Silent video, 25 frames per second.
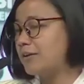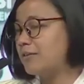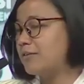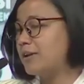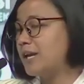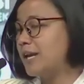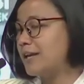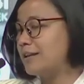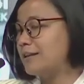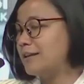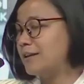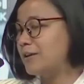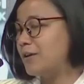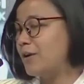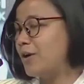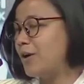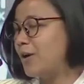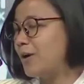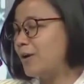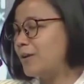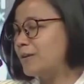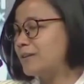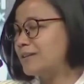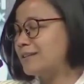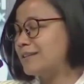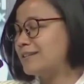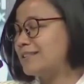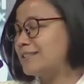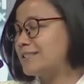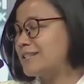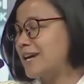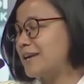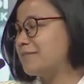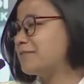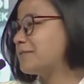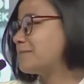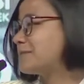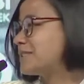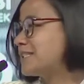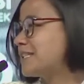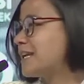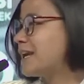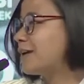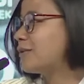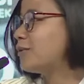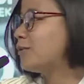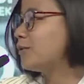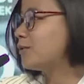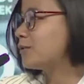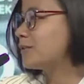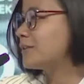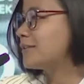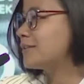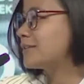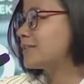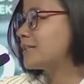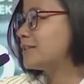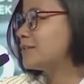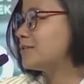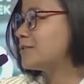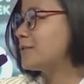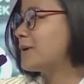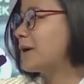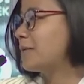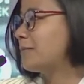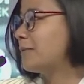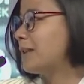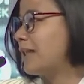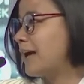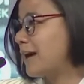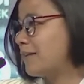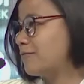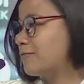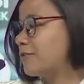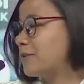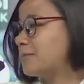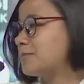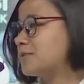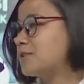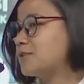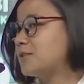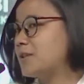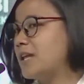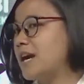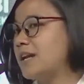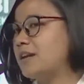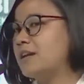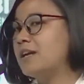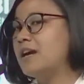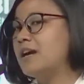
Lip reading: aggregating all type of stakeholders into our platform so